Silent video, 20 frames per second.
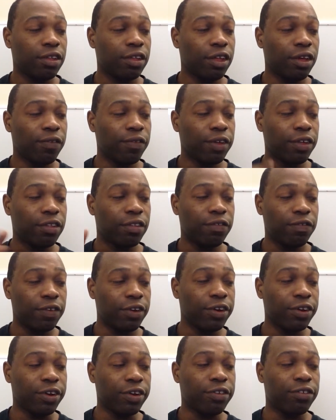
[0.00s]
of a
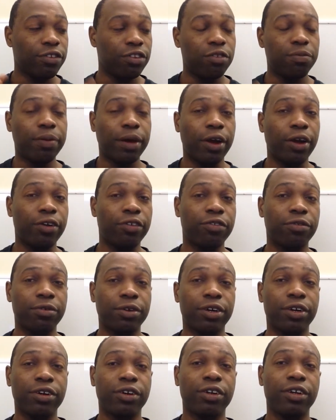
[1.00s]
sphere is 2 pi r
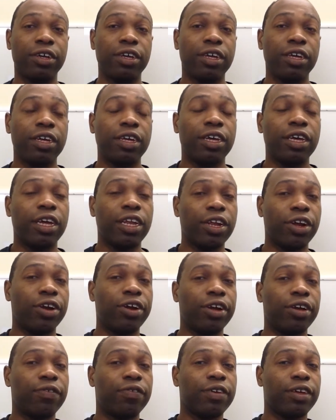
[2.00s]
squared, and the
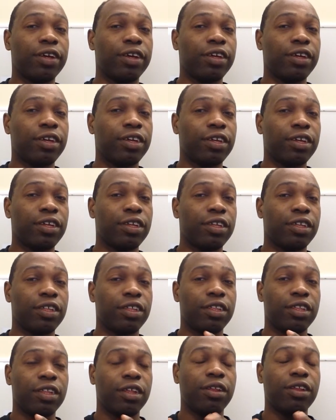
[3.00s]
area
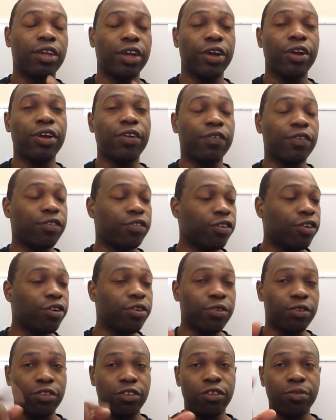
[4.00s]
of a
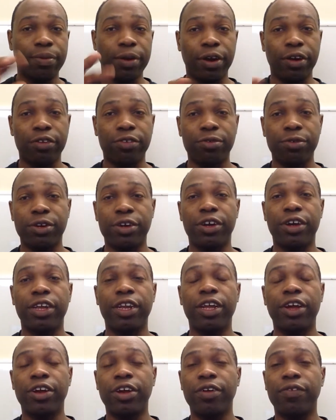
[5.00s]
circle is 2 pi r squared, and the
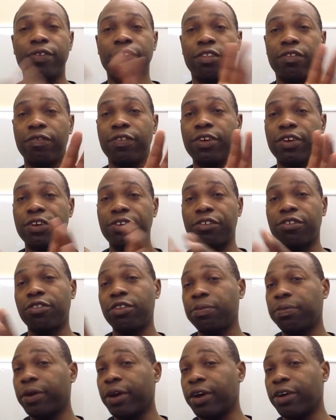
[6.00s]
area of a sphere is 3
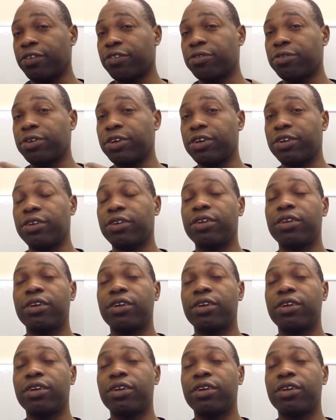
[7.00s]
pi r squared.